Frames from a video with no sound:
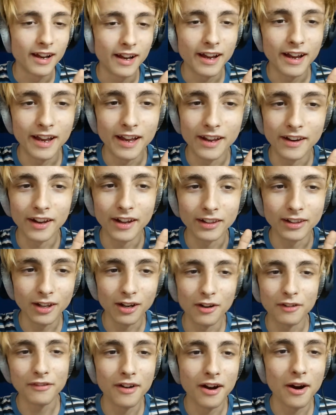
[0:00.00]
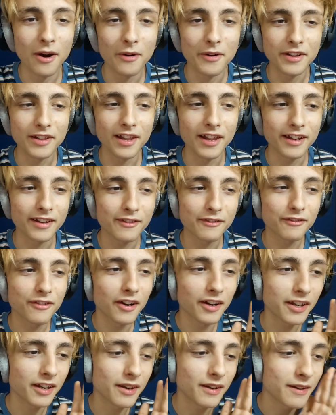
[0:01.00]
and I love how he like
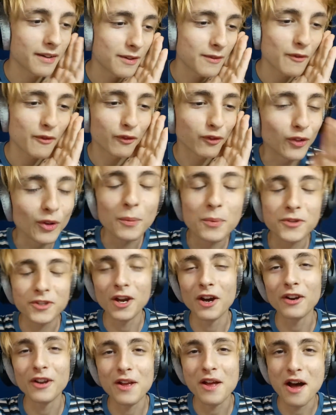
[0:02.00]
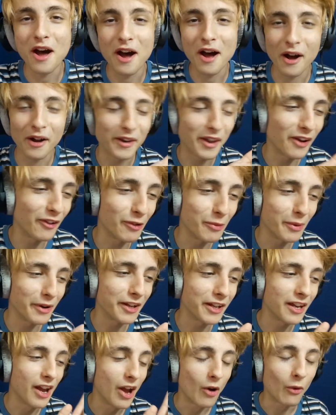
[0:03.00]
fucking flips on
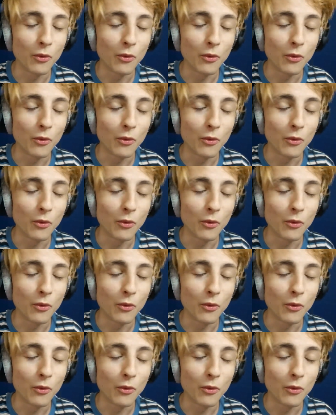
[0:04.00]
everybody.